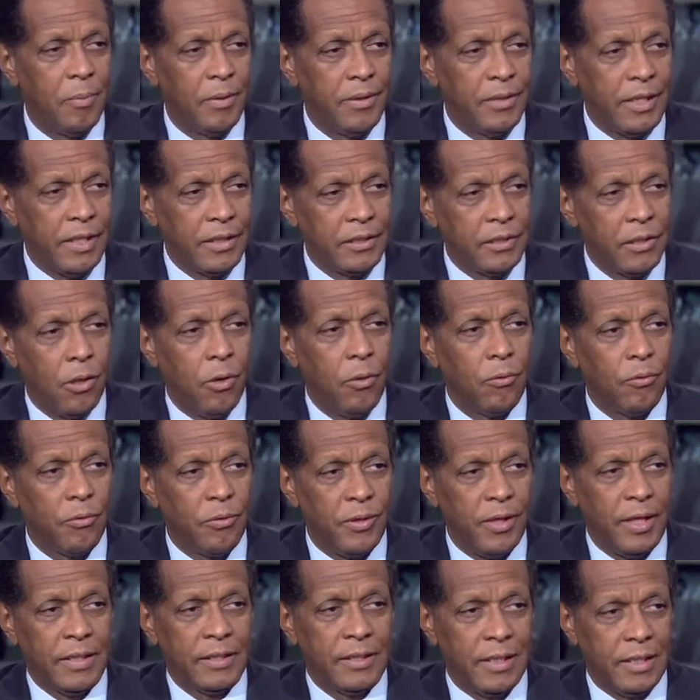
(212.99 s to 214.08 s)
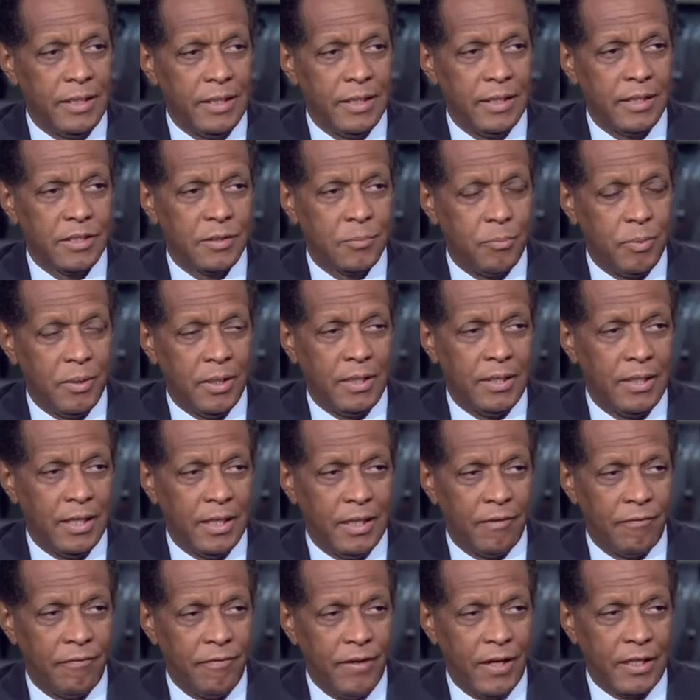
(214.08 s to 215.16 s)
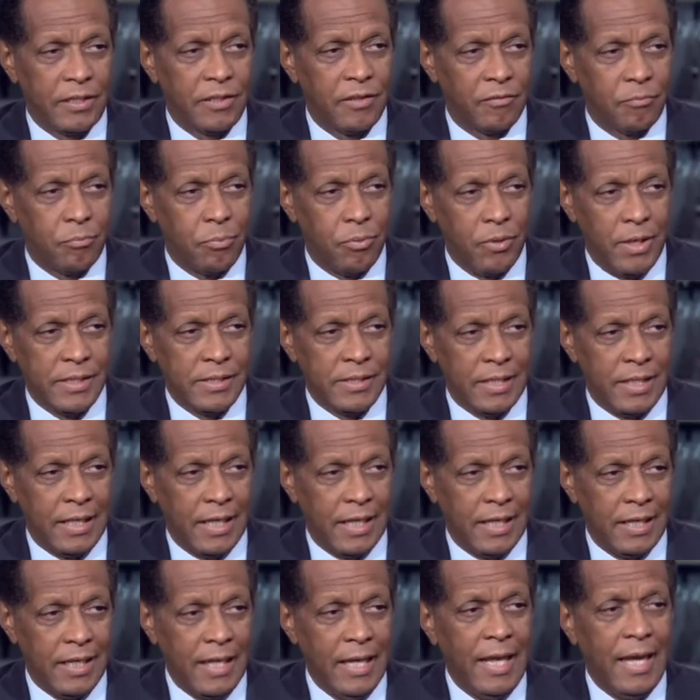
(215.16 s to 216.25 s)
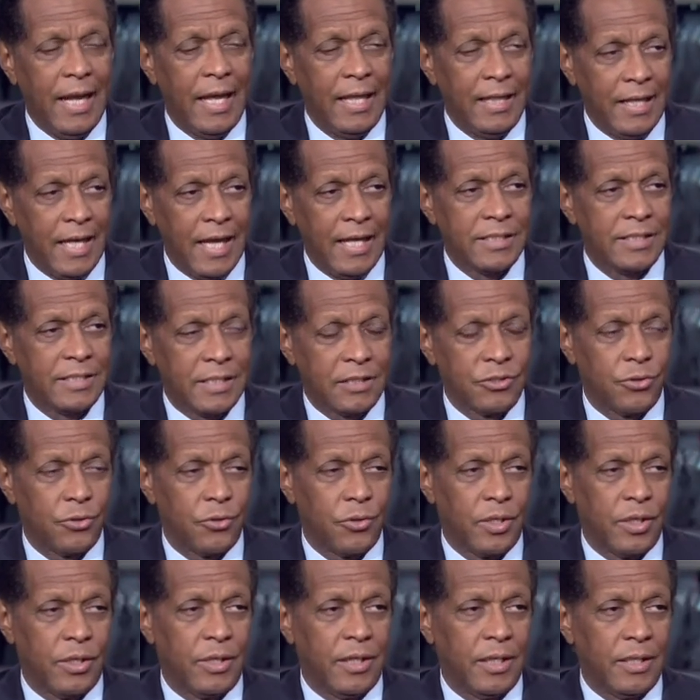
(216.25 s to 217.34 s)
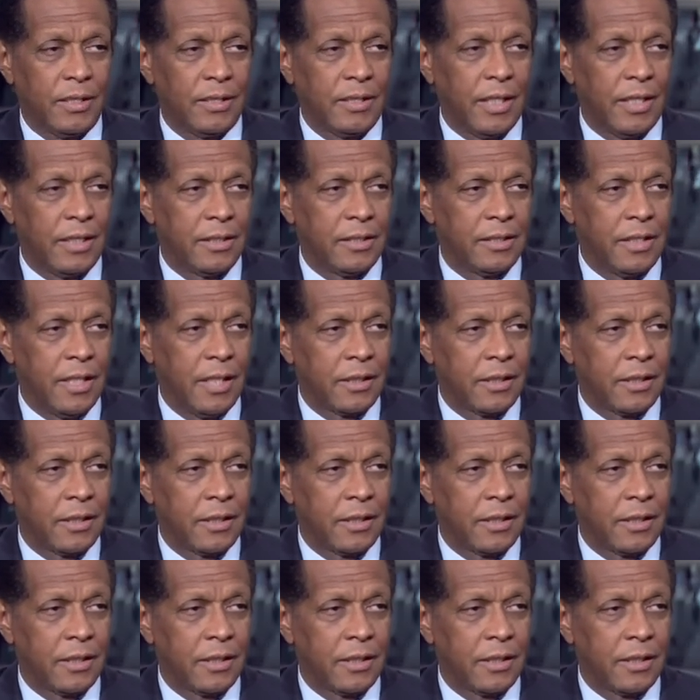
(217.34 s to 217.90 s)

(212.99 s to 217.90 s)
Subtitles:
But they don't think that he has been an effective president, and that's the sort of thing that.